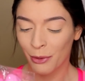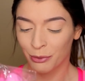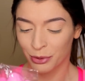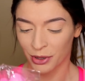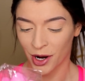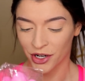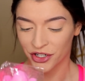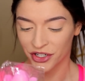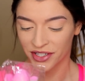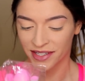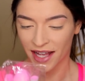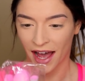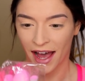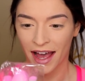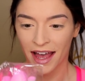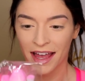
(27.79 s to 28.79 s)
brush
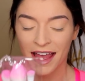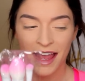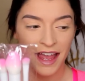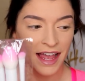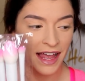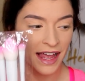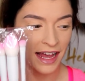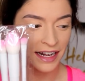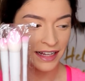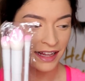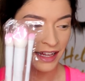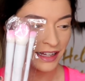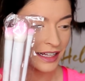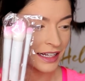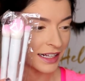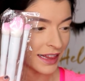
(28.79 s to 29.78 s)
set, and
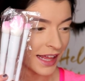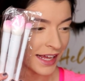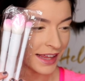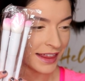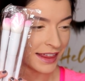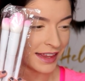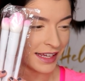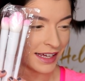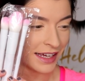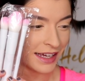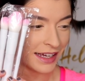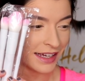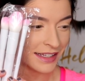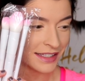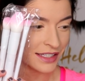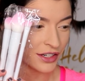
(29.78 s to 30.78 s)
they look like this.